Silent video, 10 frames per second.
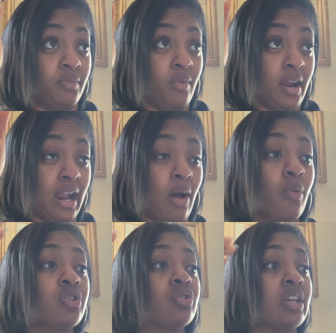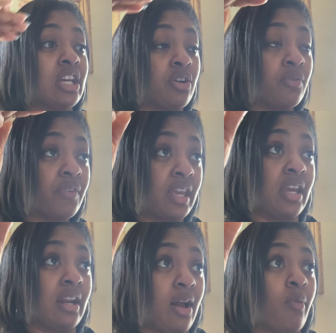Right? I want you to
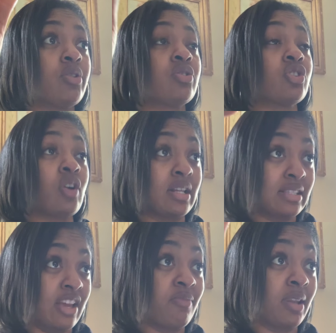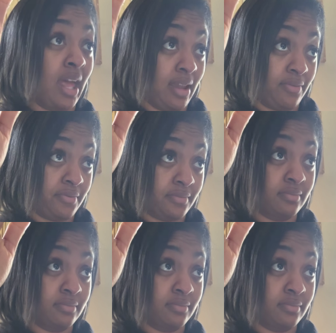intervene. I want you to try to save my life.